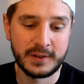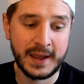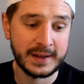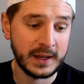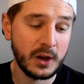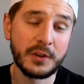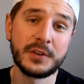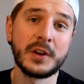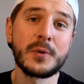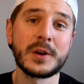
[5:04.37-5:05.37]
that. And I
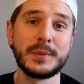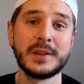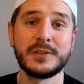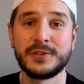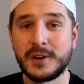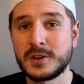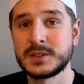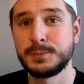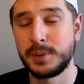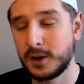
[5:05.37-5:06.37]
also don't want to be the
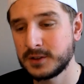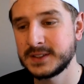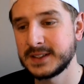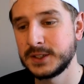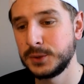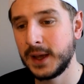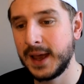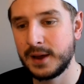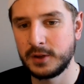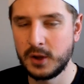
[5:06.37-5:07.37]
first person to
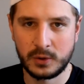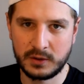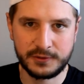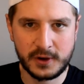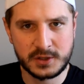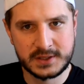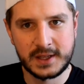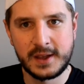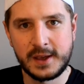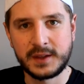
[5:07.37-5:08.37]
have, or the
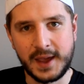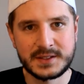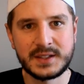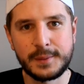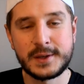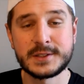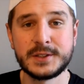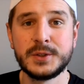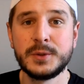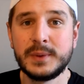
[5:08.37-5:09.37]
first test dummies
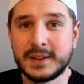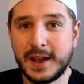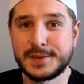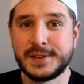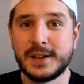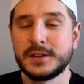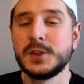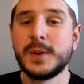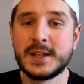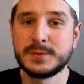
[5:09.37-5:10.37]
to be testing out the
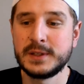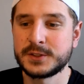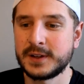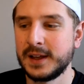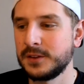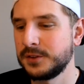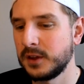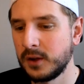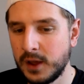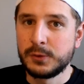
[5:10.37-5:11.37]
new 8-speed trans.
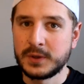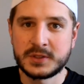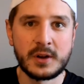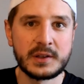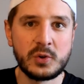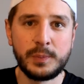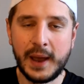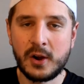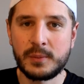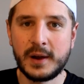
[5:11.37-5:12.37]
So if we start doing
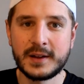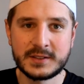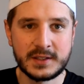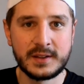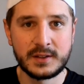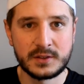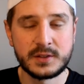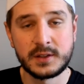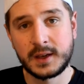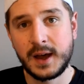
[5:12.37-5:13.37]
power mods to
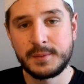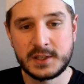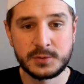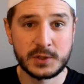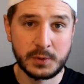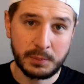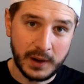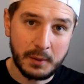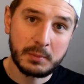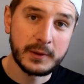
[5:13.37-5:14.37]
the Cummins, which we
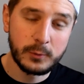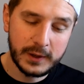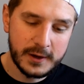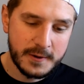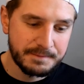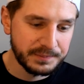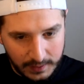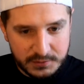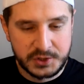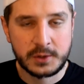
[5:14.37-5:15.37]
probably will,
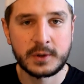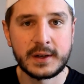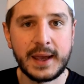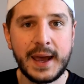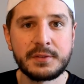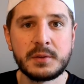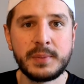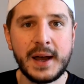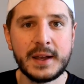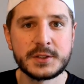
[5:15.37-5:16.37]
I'm sure we're gonna have to
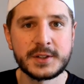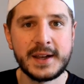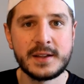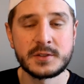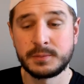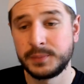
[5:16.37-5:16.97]
buy a trans or